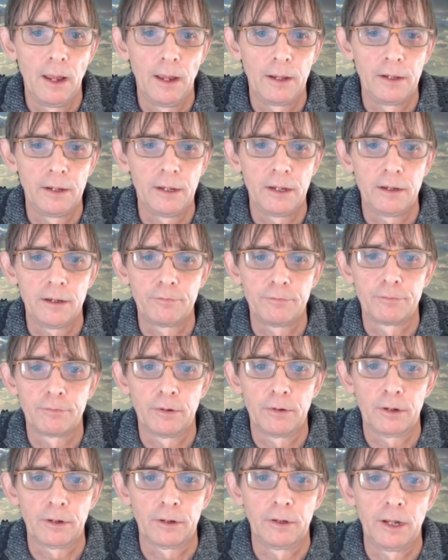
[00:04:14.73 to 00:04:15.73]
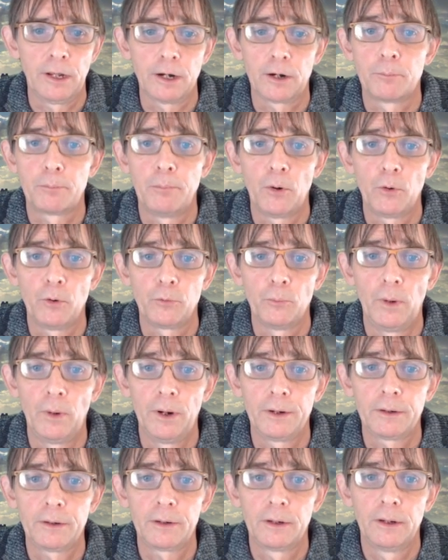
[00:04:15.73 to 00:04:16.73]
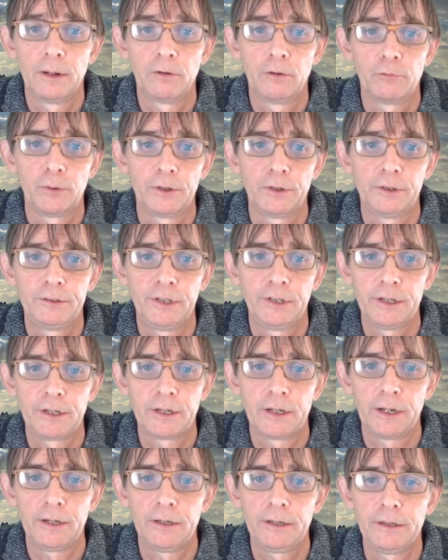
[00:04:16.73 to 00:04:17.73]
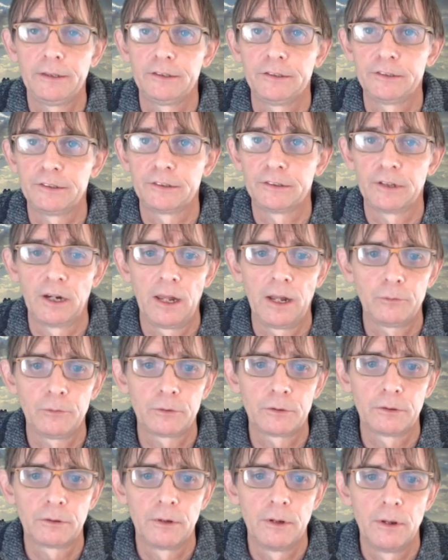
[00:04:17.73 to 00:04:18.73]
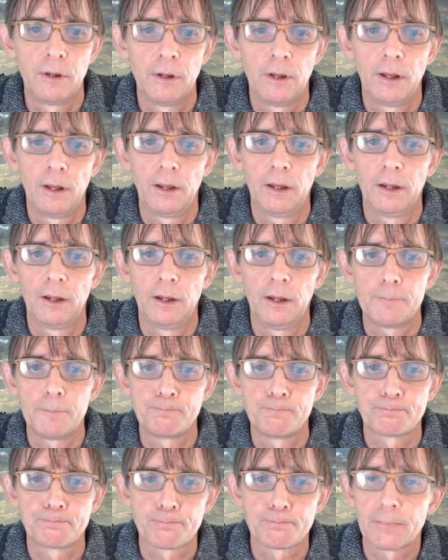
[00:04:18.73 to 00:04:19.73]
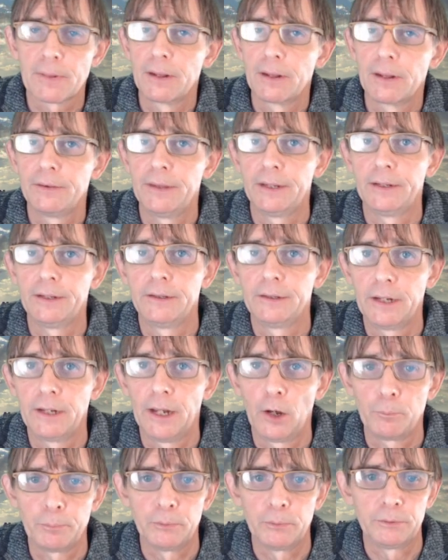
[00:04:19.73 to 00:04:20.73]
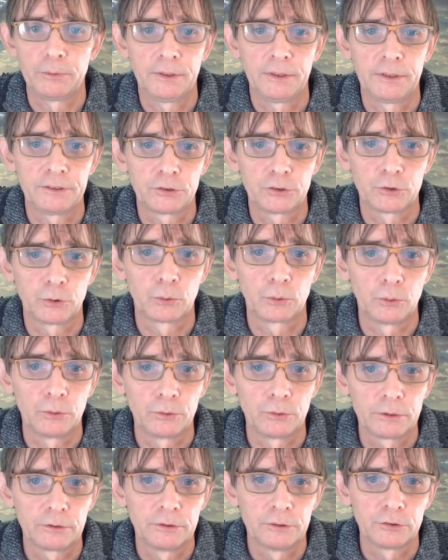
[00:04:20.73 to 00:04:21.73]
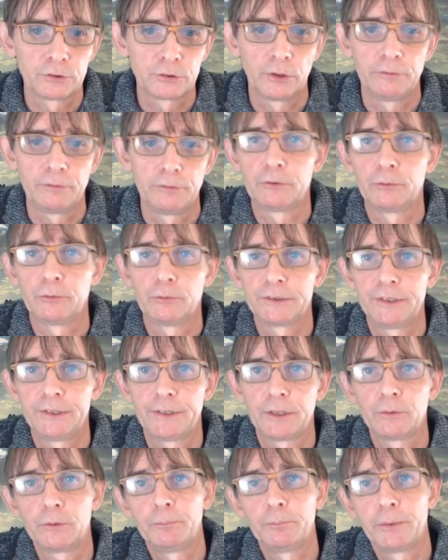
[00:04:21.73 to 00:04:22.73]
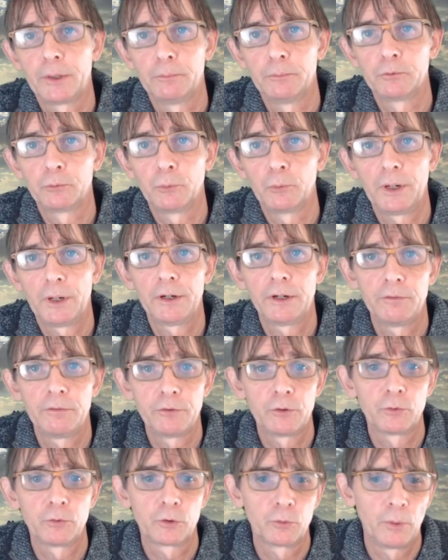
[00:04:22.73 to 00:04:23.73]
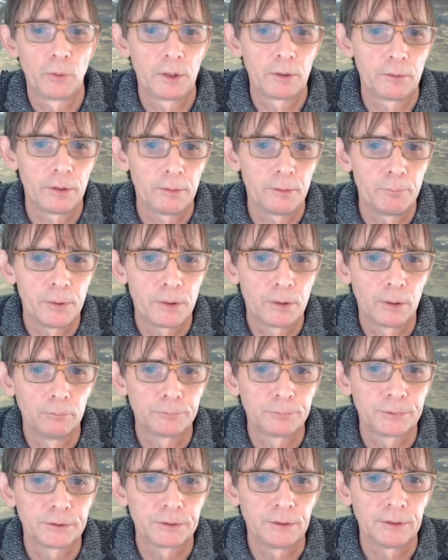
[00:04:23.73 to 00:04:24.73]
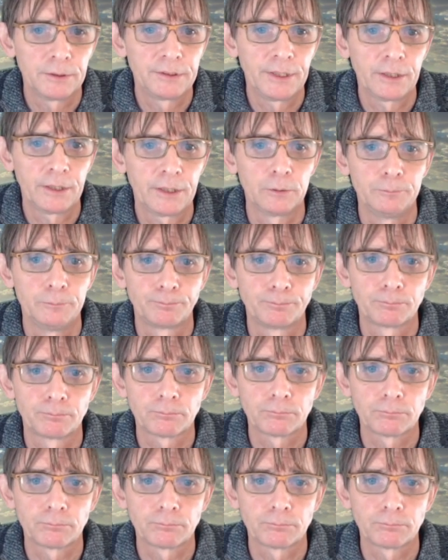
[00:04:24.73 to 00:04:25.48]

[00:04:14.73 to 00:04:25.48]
And if they are both 1, for the JK this is allowed, the output is toggled, so if it was 0 it becomes 1, and if it was 1 it becomes 0.